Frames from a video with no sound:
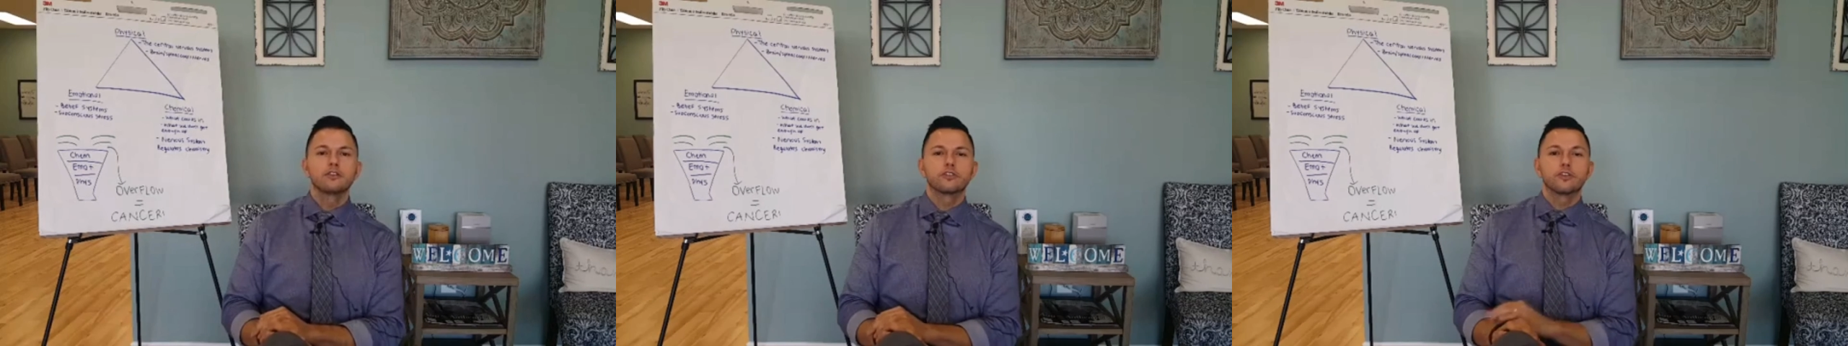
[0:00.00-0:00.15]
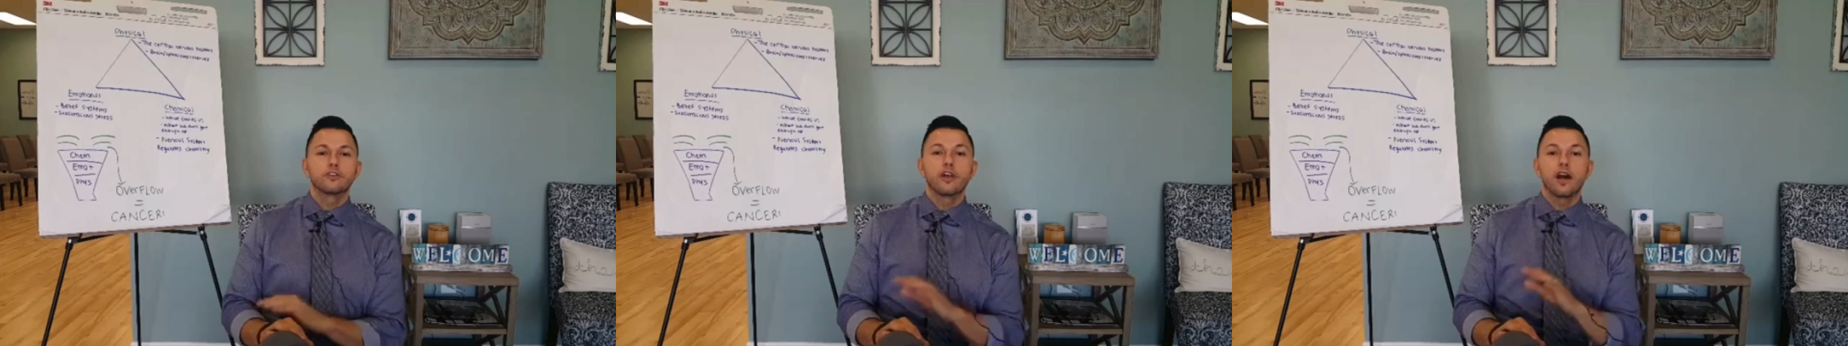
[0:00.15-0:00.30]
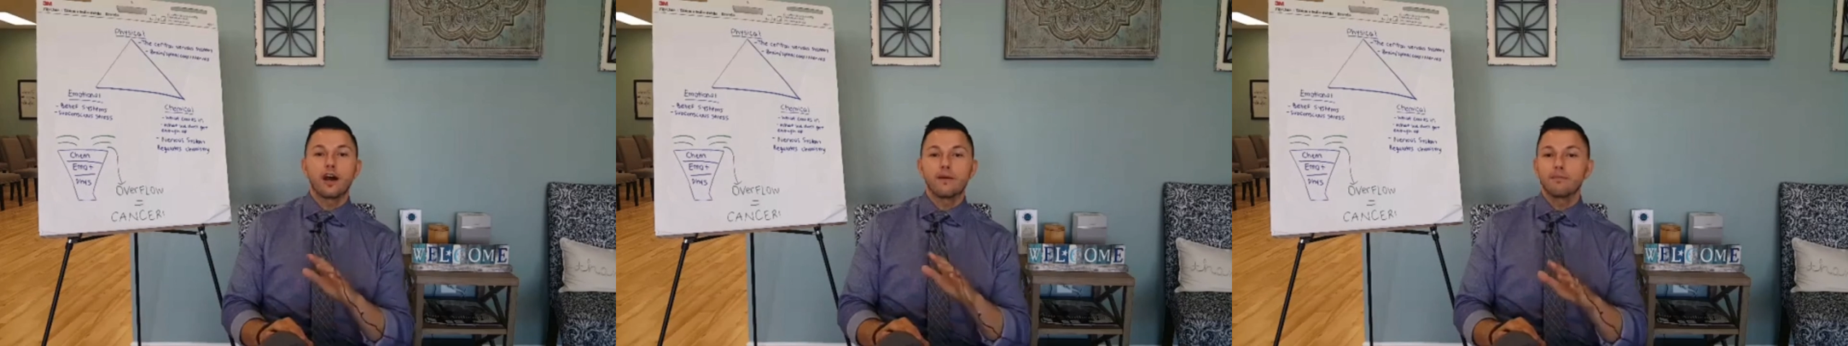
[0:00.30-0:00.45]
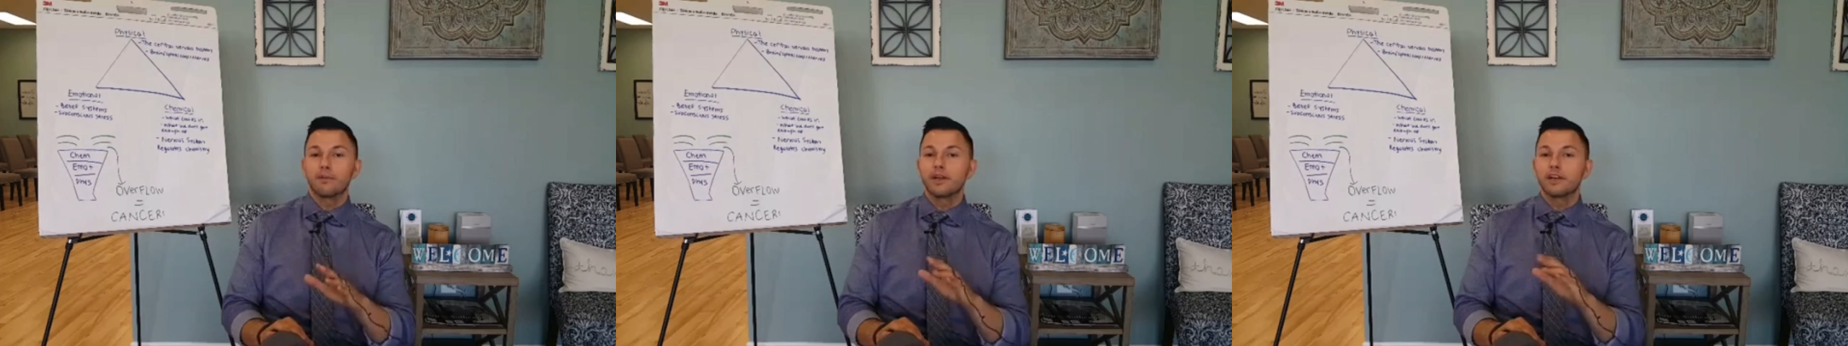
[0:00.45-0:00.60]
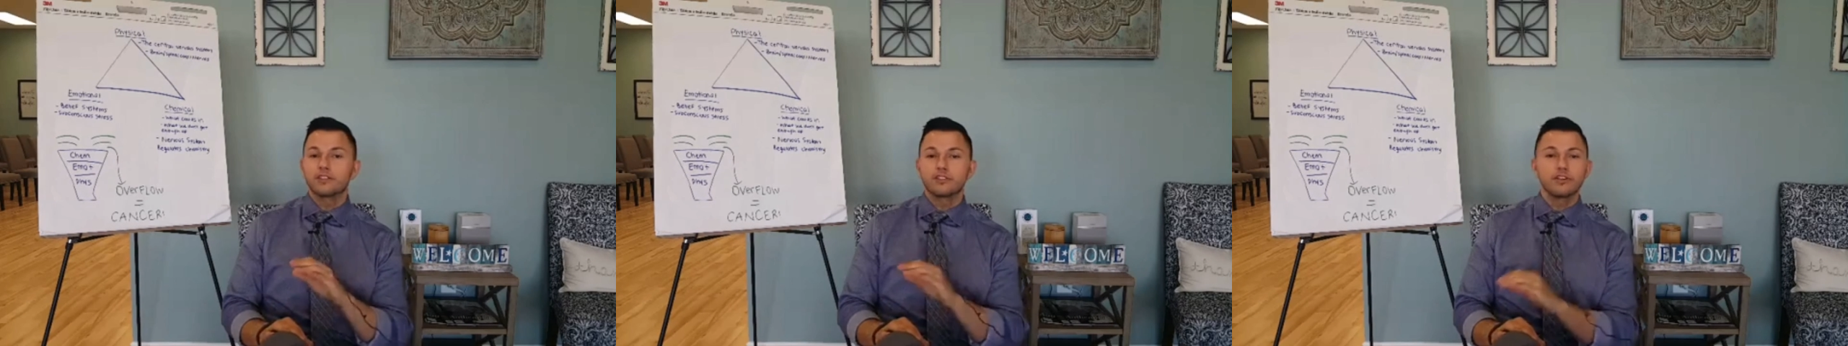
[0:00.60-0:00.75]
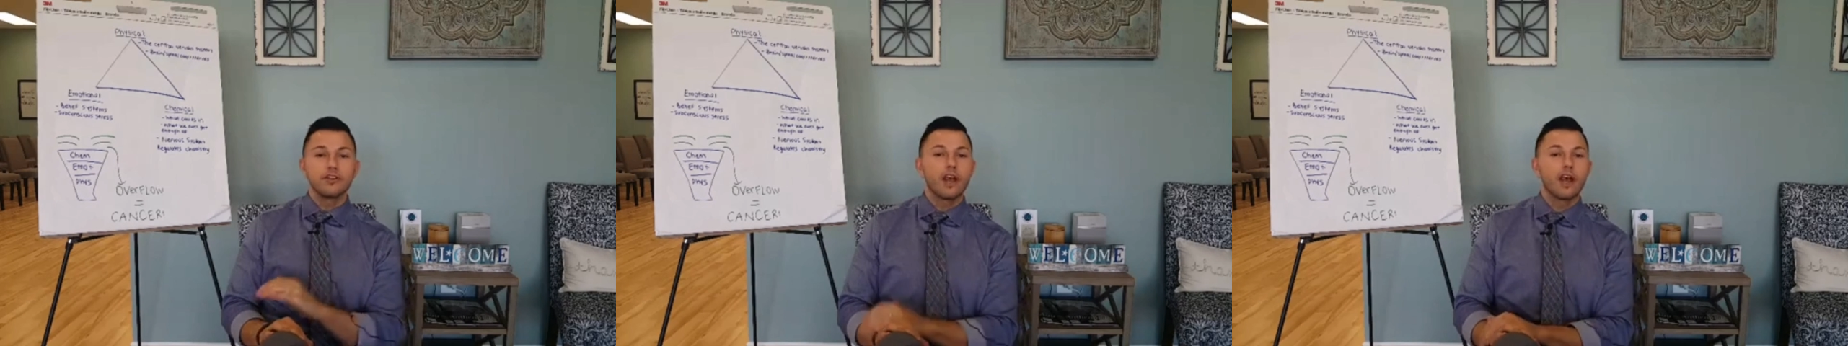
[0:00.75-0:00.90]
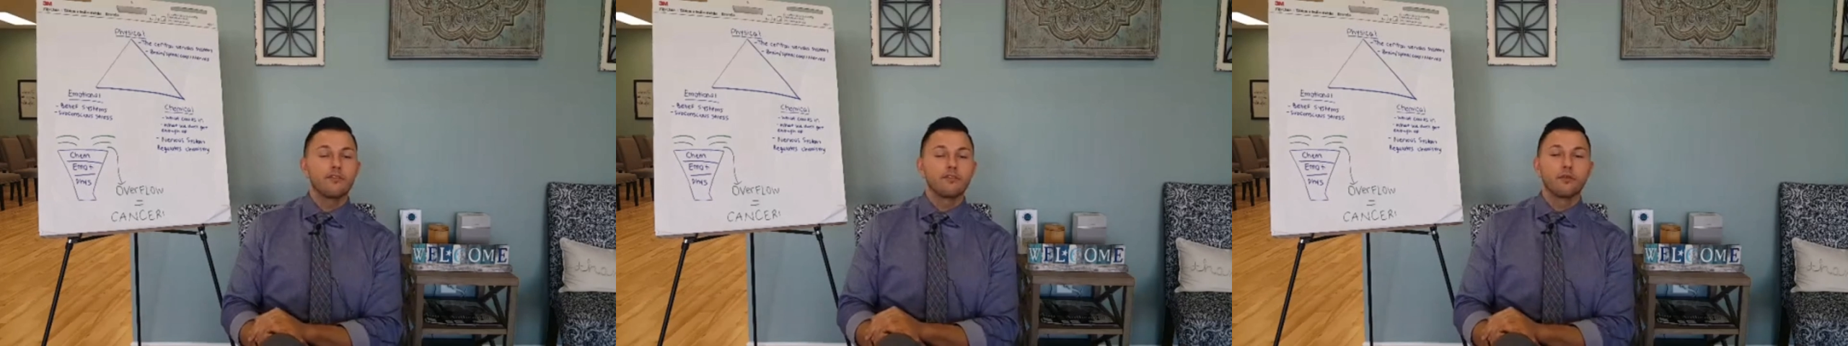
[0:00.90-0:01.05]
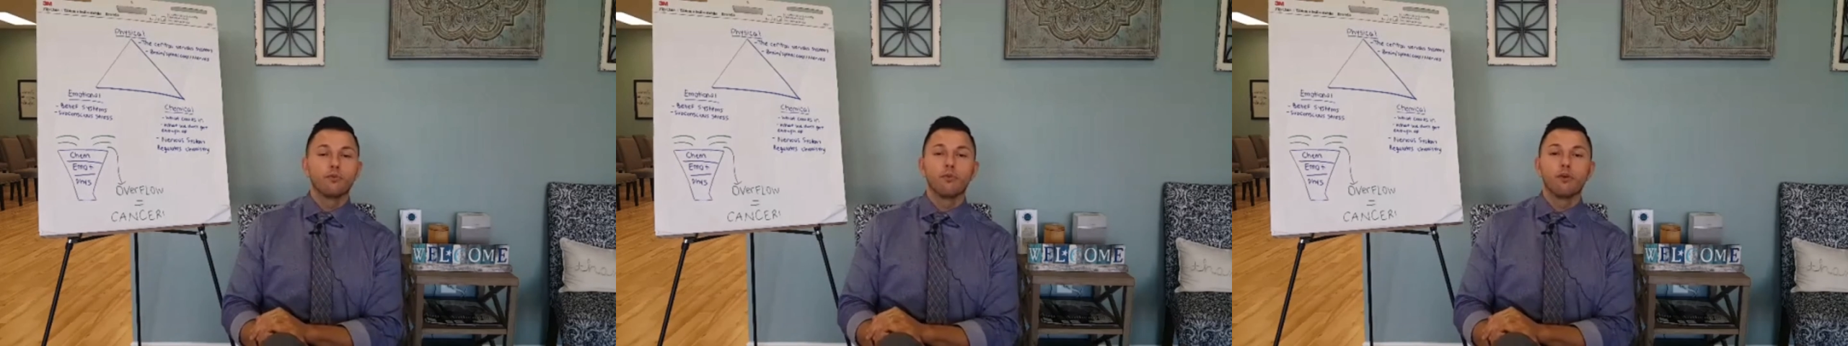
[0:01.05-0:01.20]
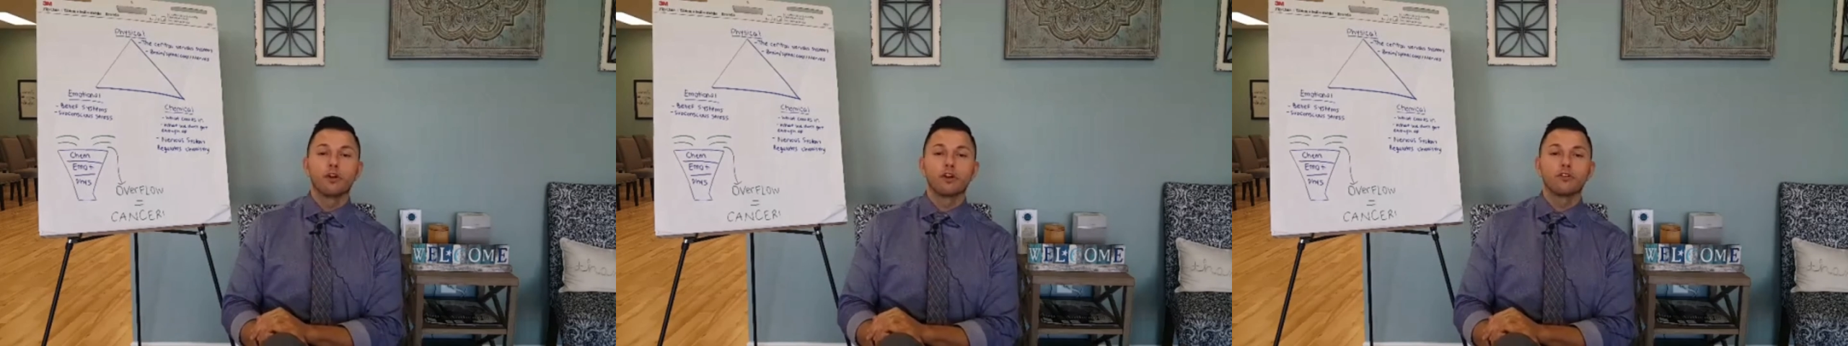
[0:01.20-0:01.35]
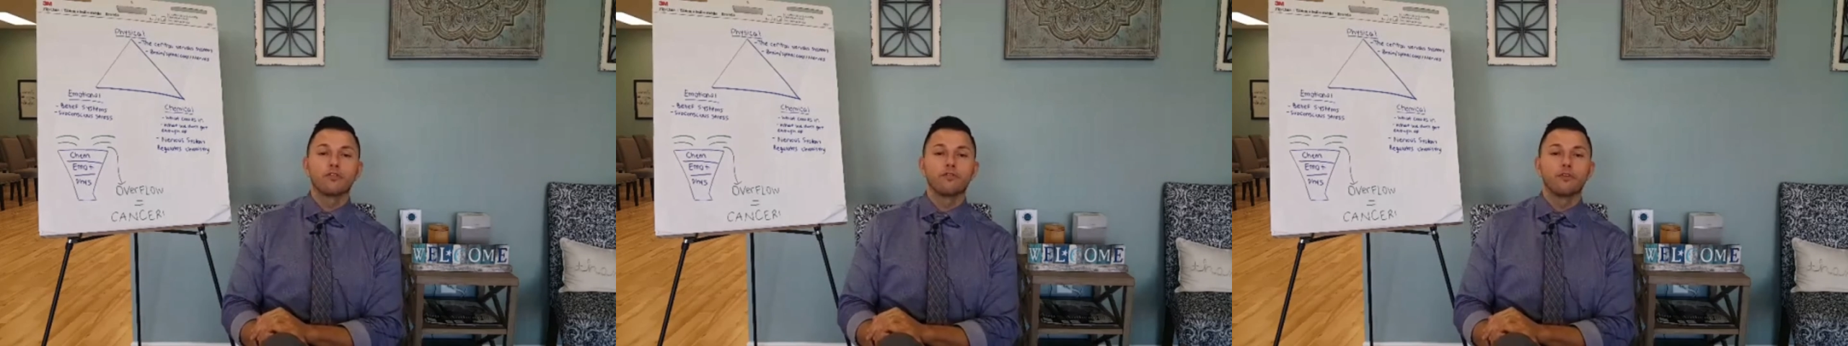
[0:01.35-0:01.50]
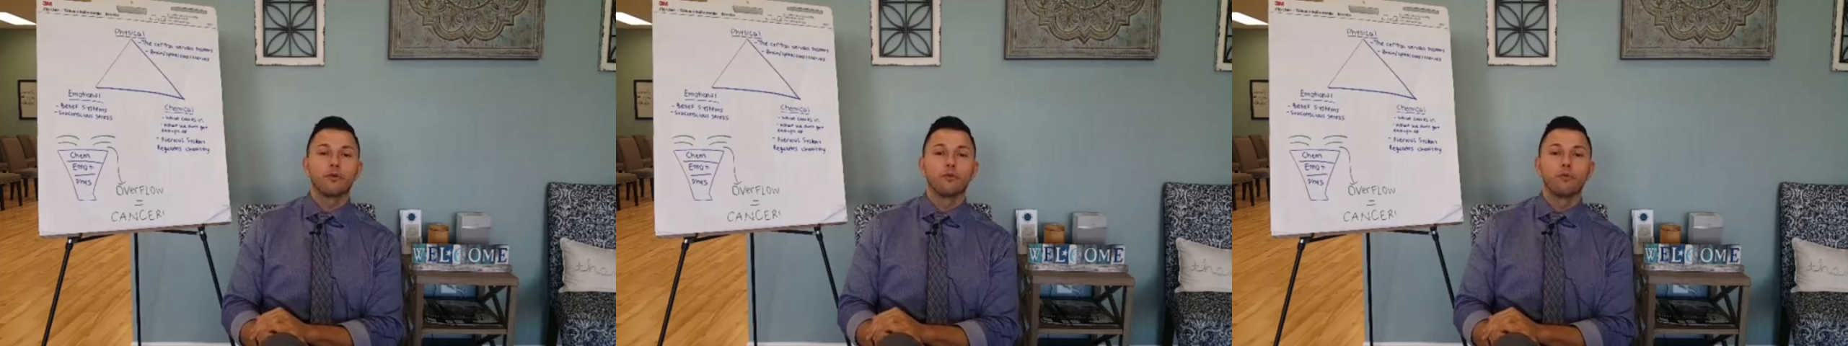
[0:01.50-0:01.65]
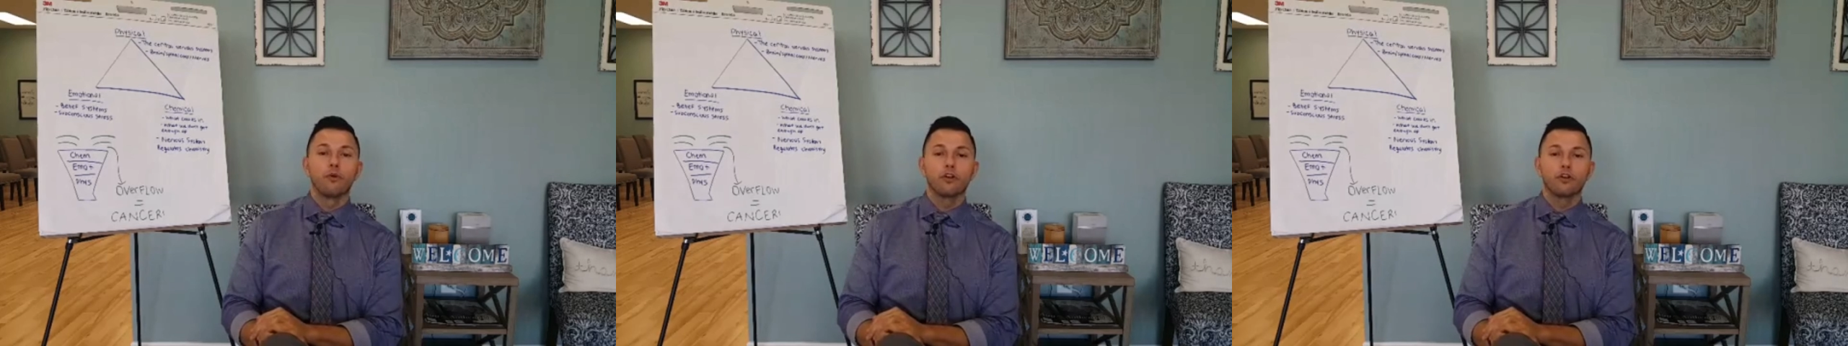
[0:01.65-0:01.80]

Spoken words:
So God bless you. Have a wonderful,